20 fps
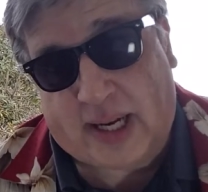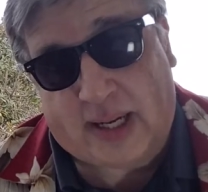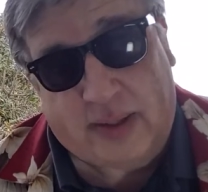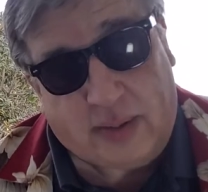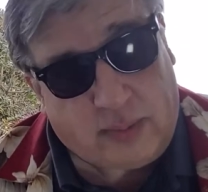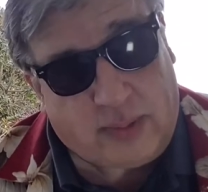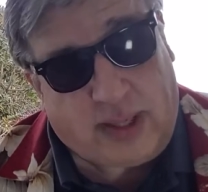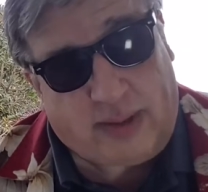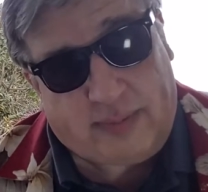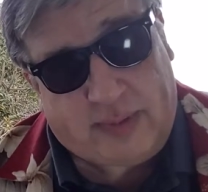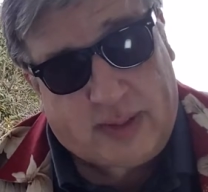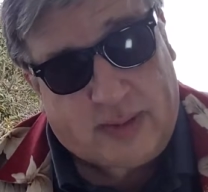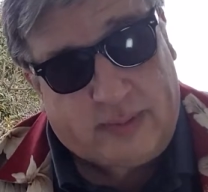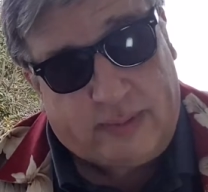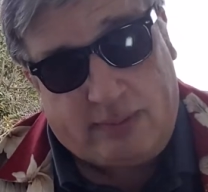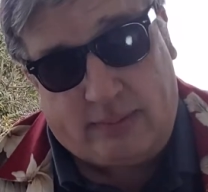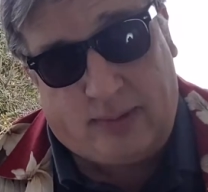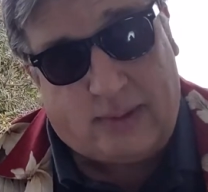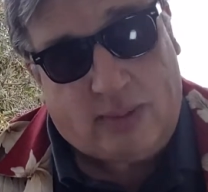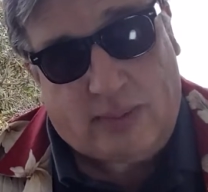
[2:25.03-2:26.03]
I don't have to
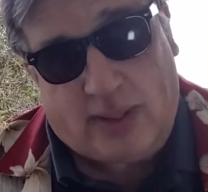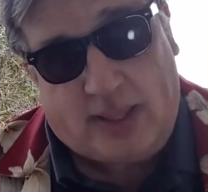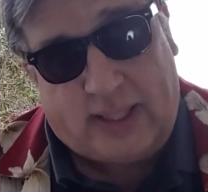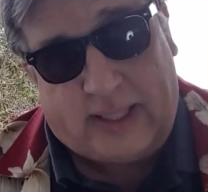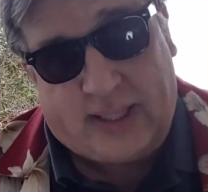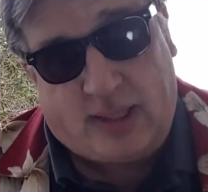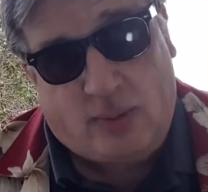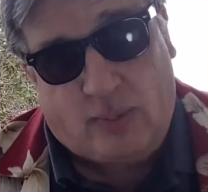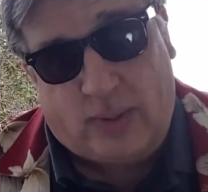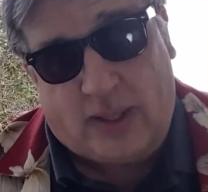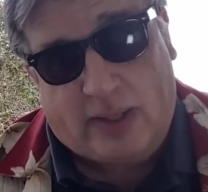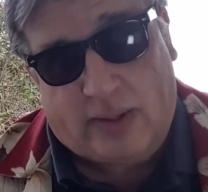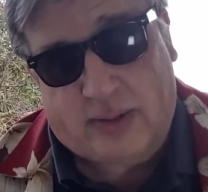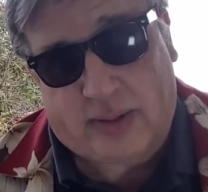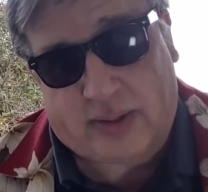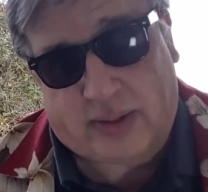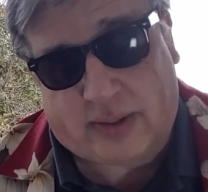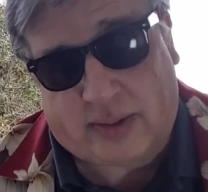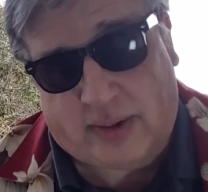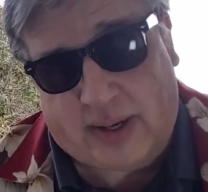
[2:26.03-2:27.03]
do anything weird
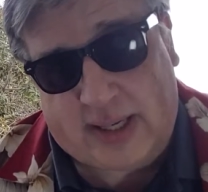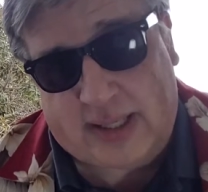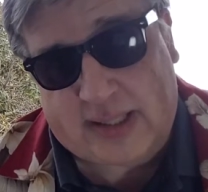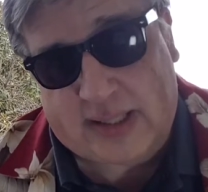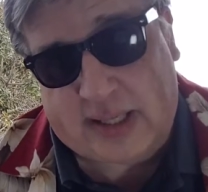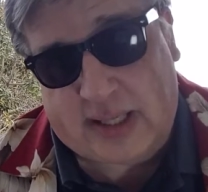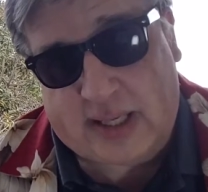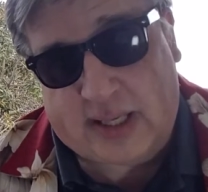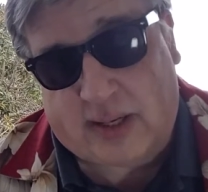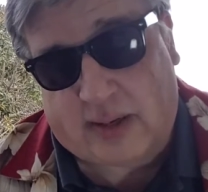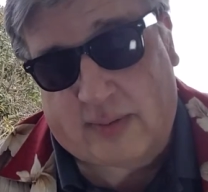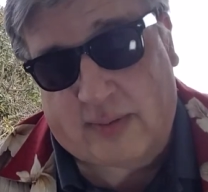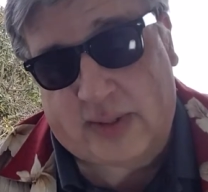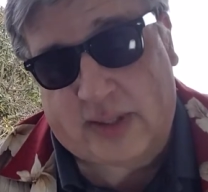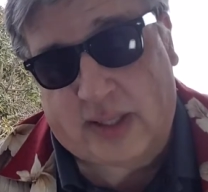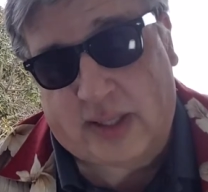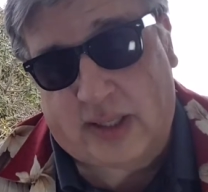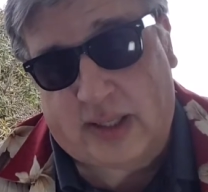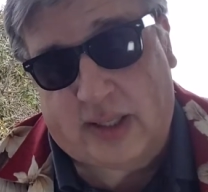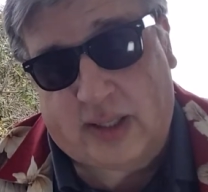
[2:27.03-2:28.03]
or crazy and all of a
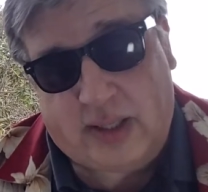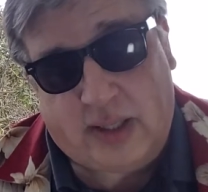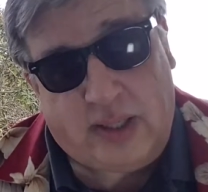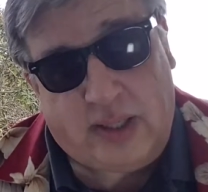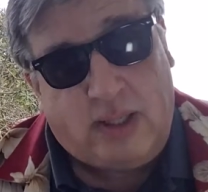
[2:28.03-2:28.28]
sudden